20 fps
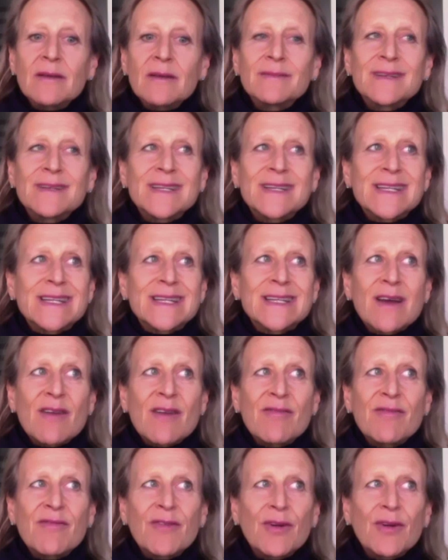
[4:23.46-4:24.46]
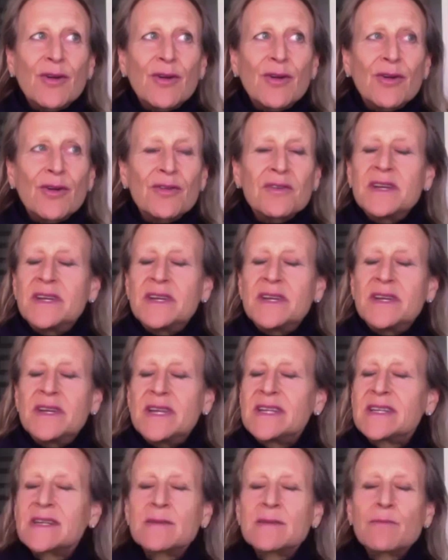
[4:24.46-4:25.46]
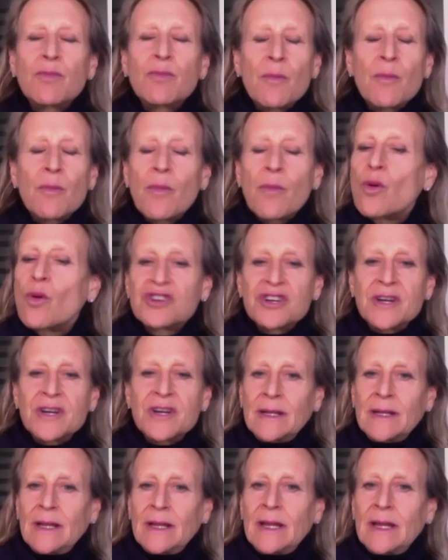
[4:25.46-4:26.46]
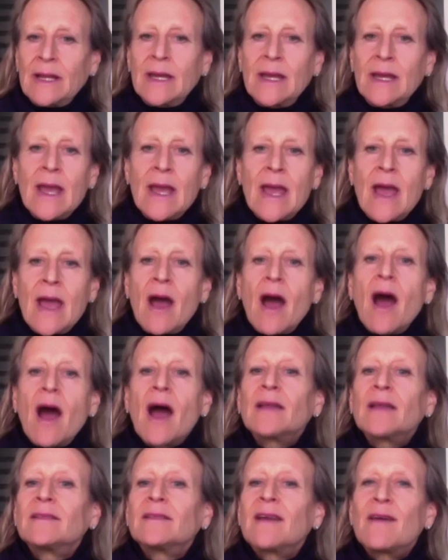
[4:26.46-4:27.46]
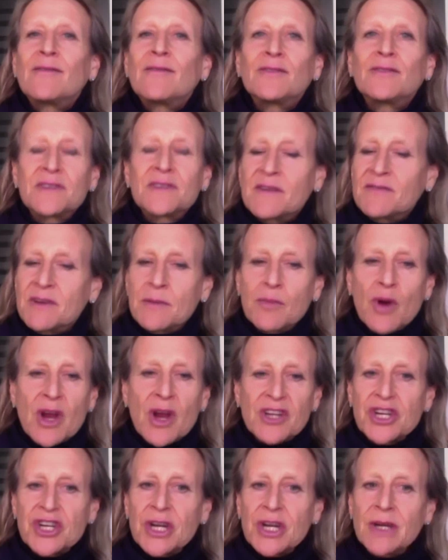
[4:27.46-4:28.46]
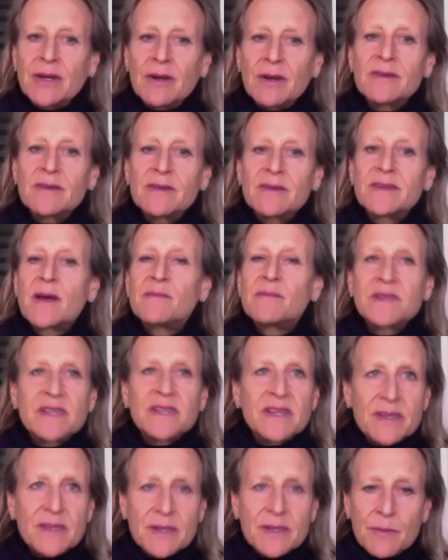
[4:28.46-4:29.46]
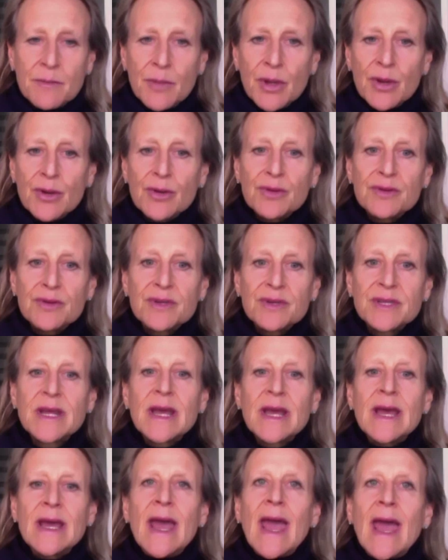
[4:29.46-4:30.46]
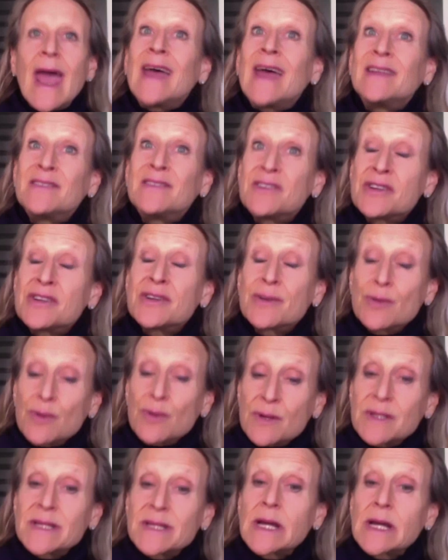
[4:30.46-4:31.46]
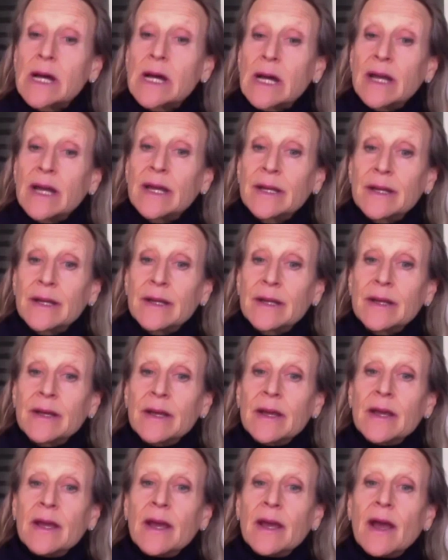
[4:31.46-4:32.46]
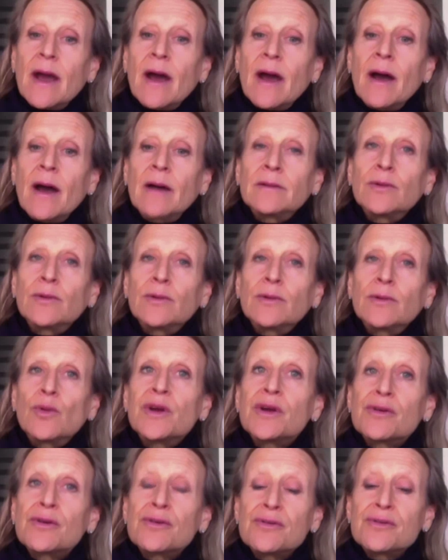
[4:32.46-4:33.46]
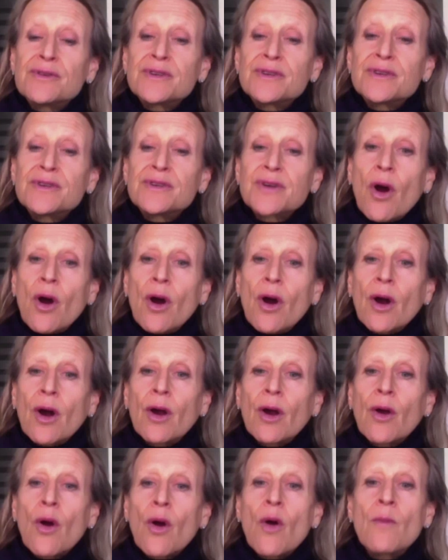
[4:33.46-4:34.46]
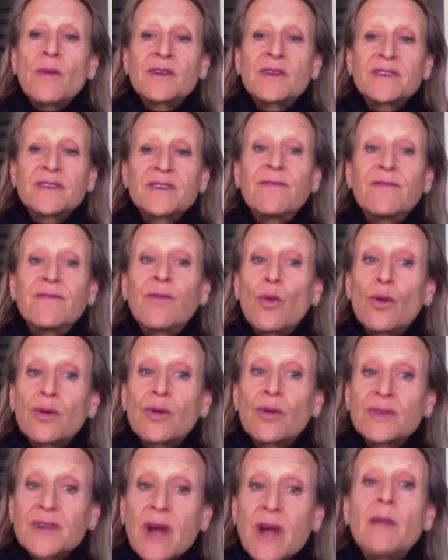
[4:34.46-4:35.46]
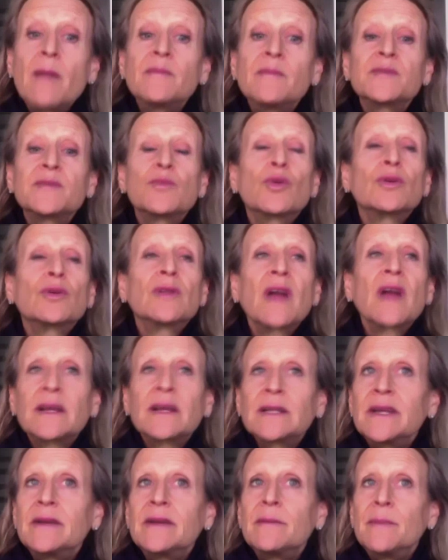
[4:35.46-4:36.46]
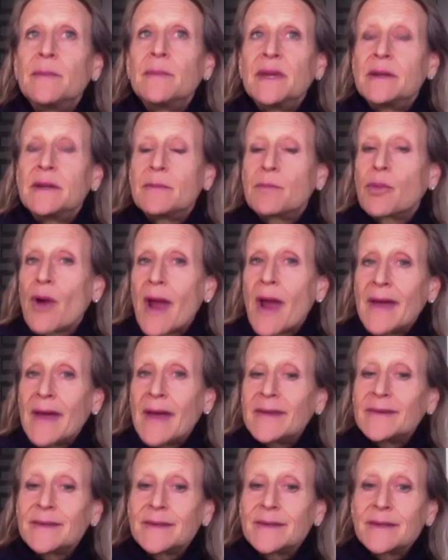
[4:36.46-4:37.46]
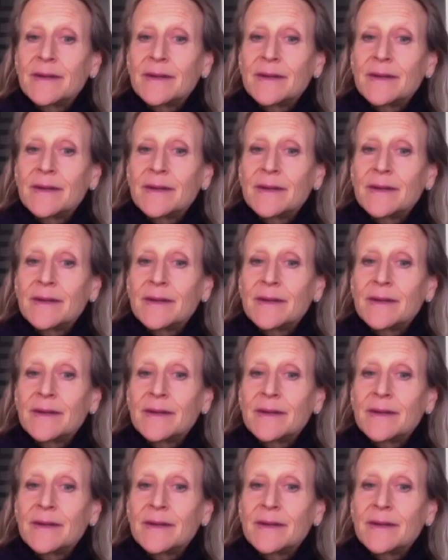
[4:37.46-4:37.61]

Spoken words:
suffer disproportionately high levels of depression, substance abuse, and suicide. Lawyers are almost 4 times more likely to be depressed,